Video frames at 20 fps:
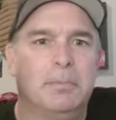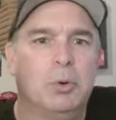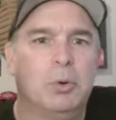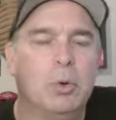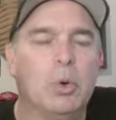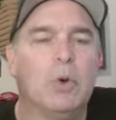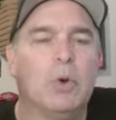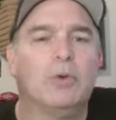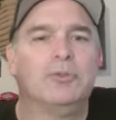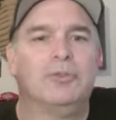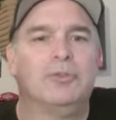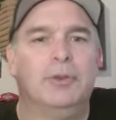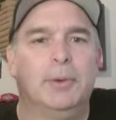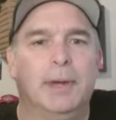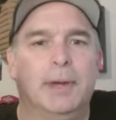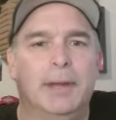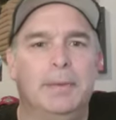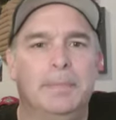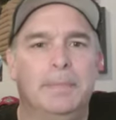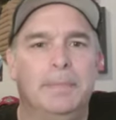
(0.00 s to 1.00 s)
Pujols
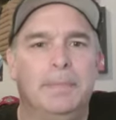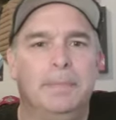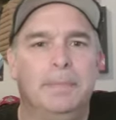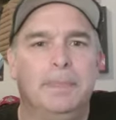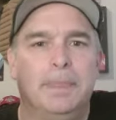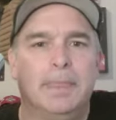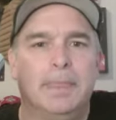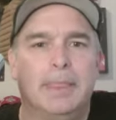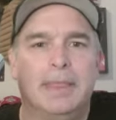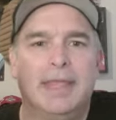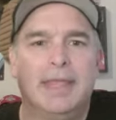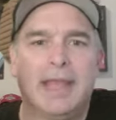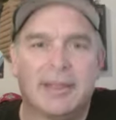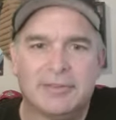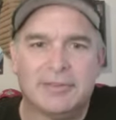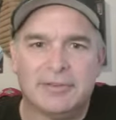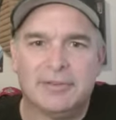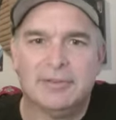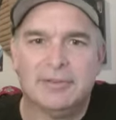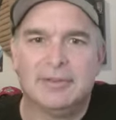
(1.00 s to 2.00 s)
do it?
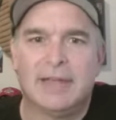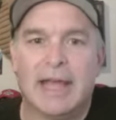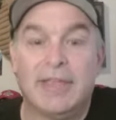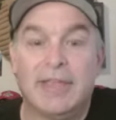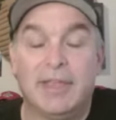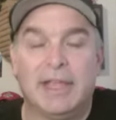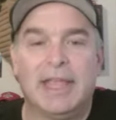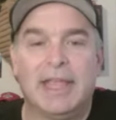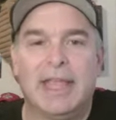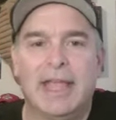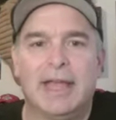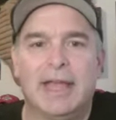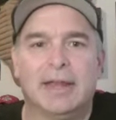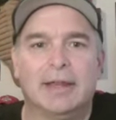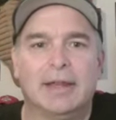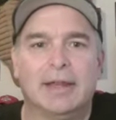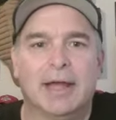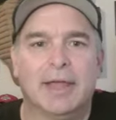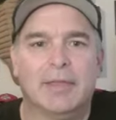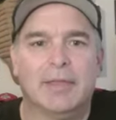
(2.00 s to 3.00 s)
Yes, I think he
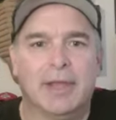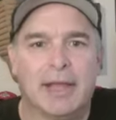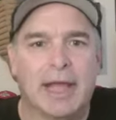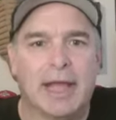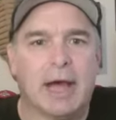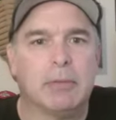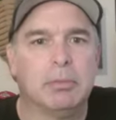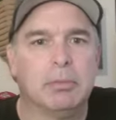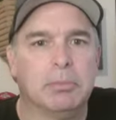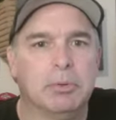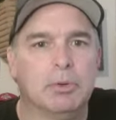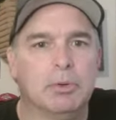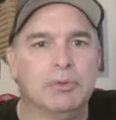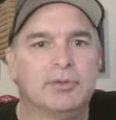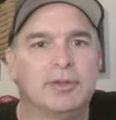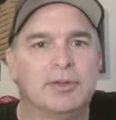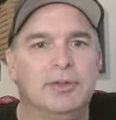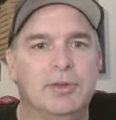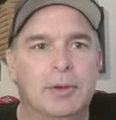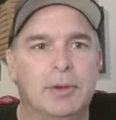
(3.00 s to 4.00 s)
can. I think Albert
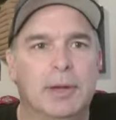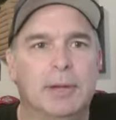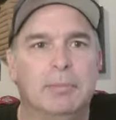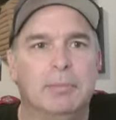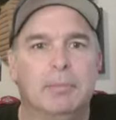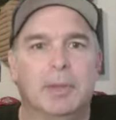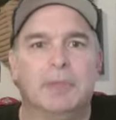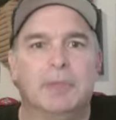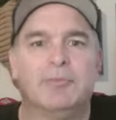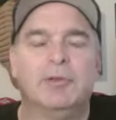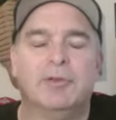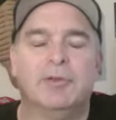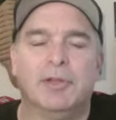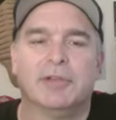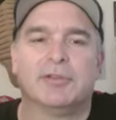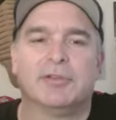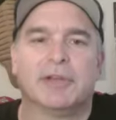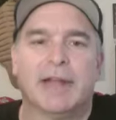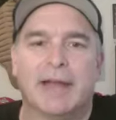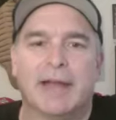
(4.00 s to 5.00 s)
Pujols can do it. But a few
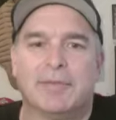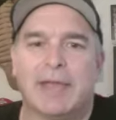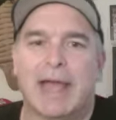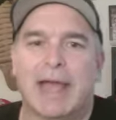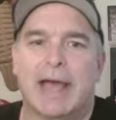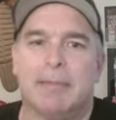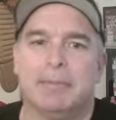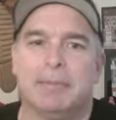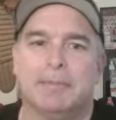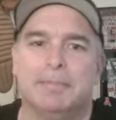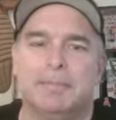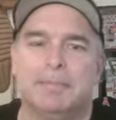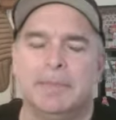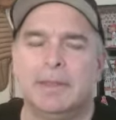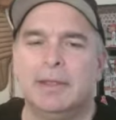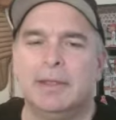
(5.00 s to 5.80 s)
things are going to have to happen.